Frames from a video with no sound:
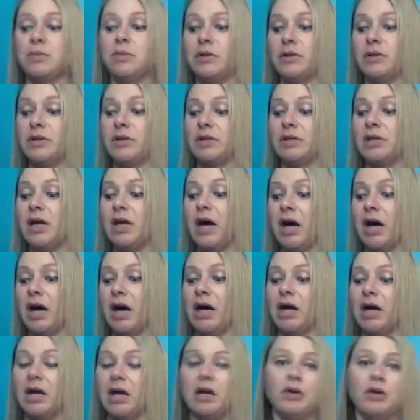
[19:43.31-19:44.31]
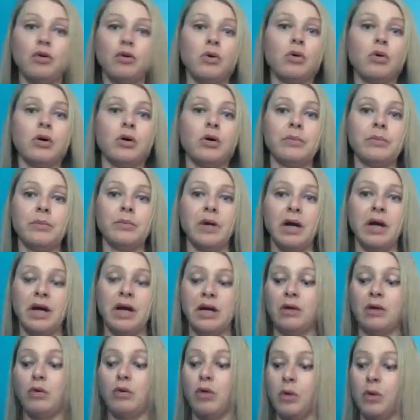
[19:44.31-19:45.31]
Personally, I
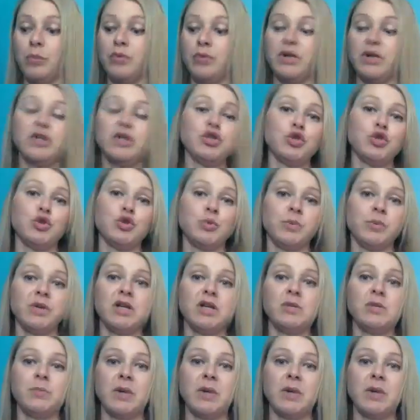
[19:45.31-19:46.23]
incorporate Juice Plus,